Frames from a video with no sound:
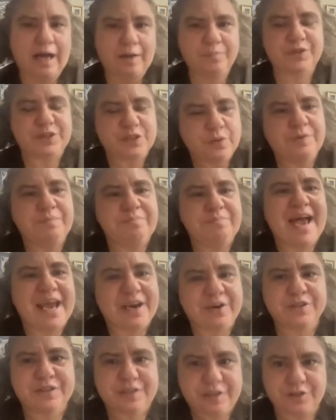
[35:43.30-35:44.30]
So it
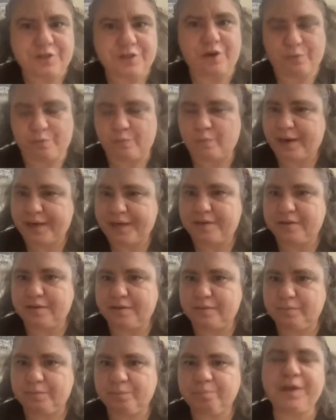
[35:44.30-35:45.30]
matters in its own right,
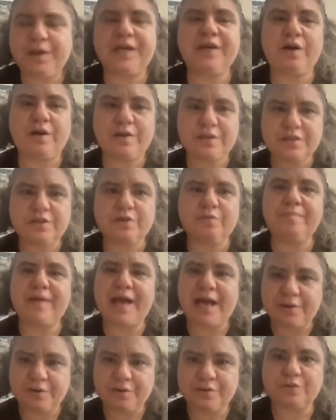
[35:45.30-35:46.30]
but it also
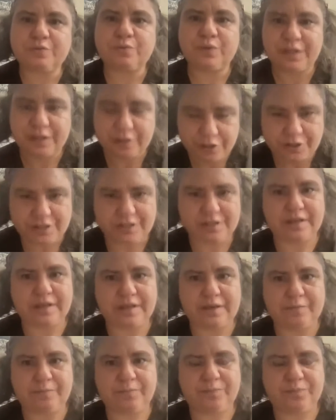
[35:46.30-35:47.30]
matters religiously.